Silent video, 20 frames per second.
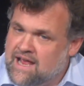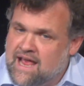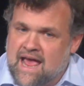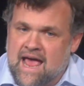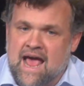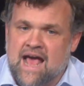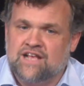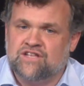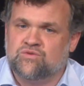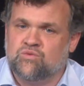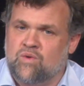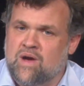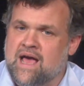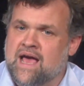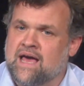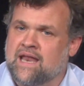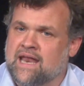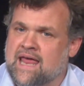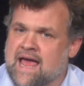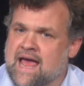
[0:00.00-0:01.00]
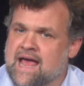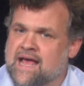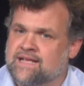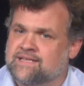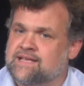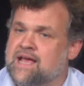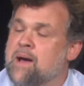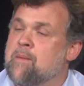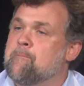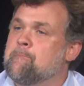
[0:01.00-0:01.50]
as well
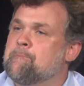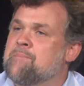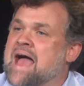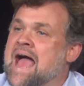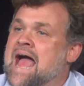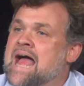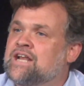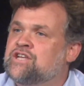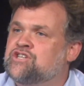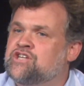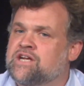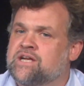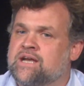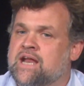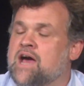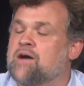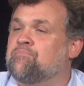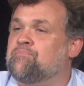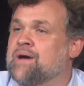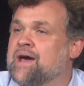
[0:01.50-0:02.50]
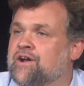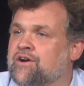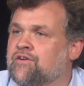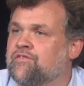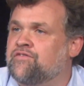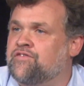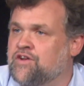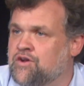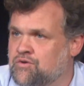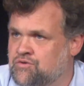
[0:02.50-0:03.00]
as imagine a better
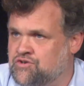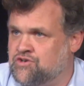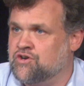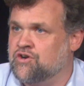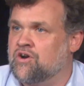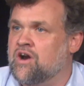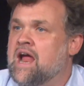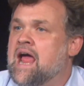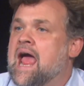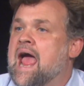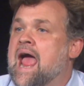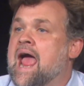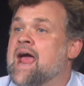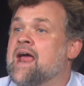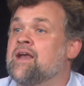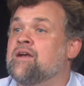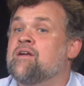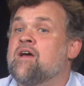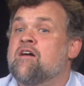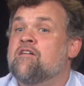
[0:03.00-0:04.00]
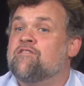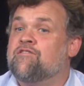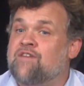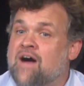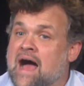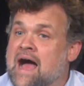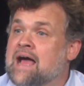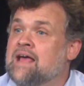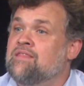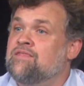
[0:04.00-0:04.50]
future and
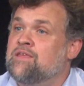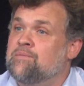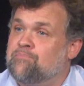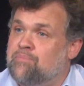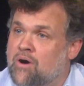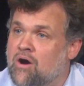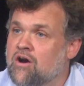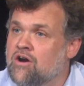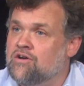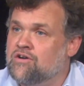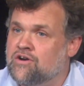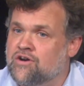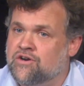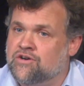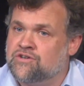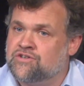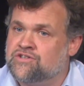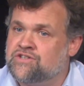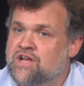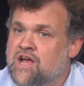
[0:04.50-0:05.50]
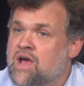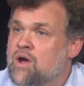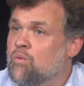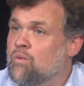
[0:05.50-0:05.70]
find the partners,